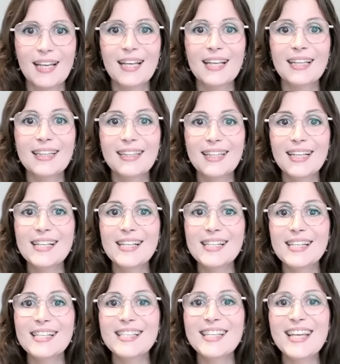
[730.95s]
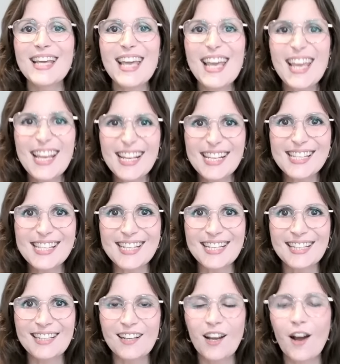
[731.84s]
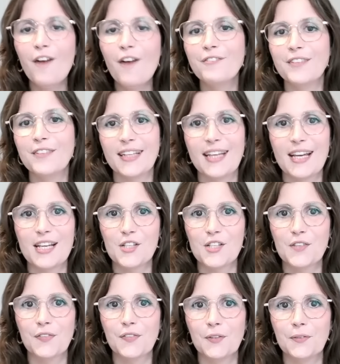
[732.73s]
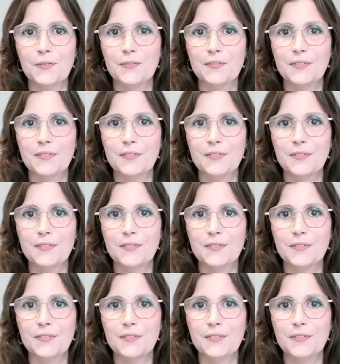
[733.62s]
This is the engine of the cash flow.